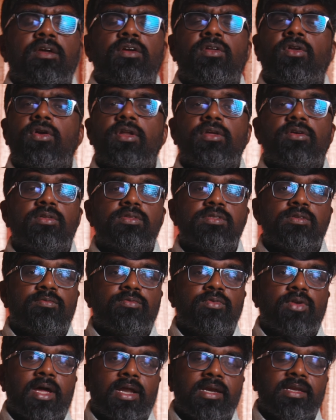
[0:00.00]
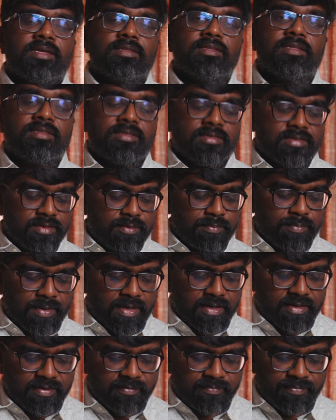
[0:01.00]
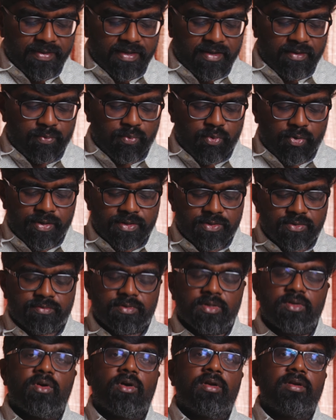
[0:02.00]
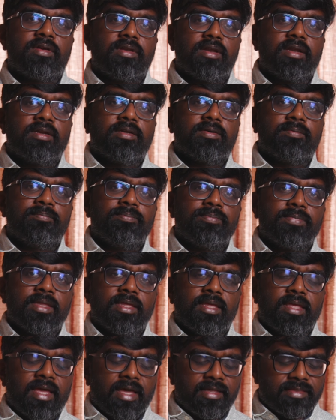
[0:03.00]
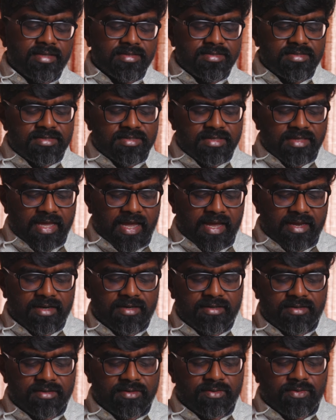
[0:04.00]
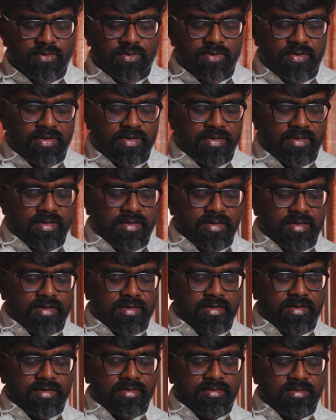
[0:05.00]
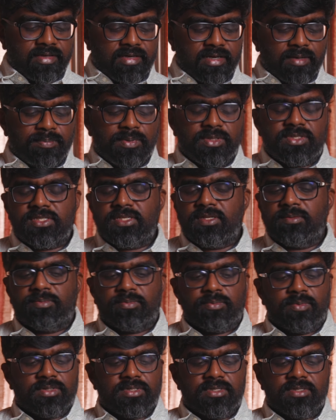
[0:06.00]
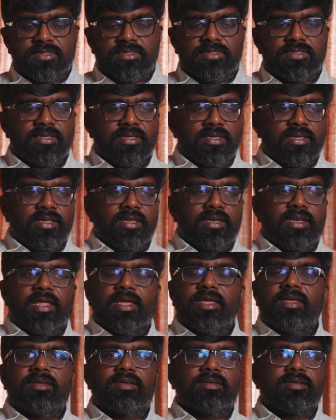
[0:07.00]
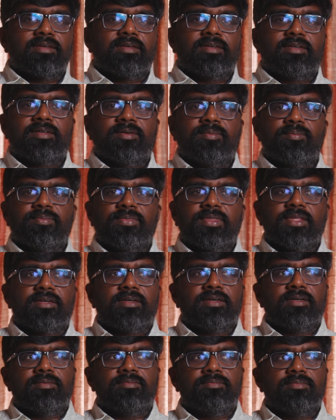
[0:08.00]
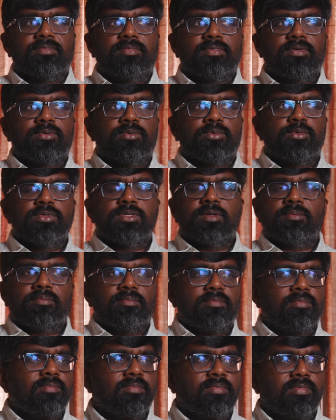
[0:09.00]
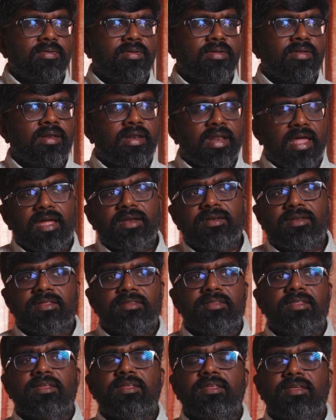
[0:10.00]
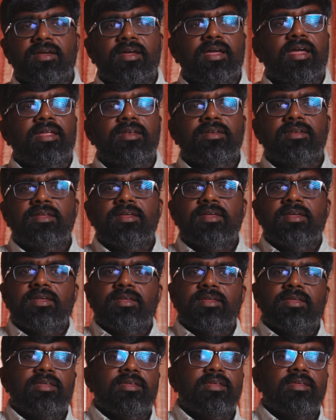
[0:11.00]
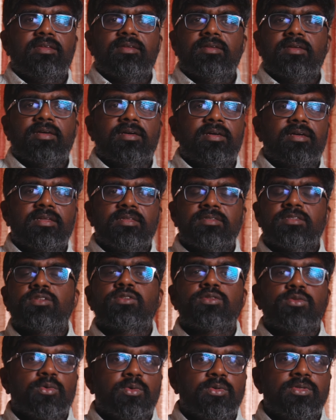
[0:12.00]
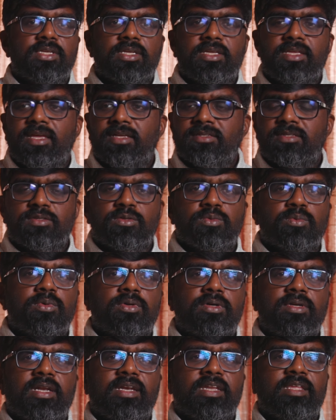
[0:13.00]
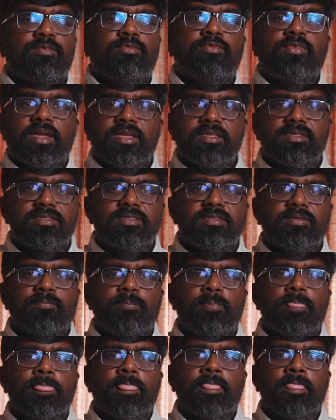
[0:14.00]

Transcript: Chronicles of Narnia, the third part, Voyage of the Dawn Treader. And there's this character called uh, the Reepicheep, which is like uh, uh, who's a rat, I think, yeah, and he uh, is a soldier. He has a sword and he fights.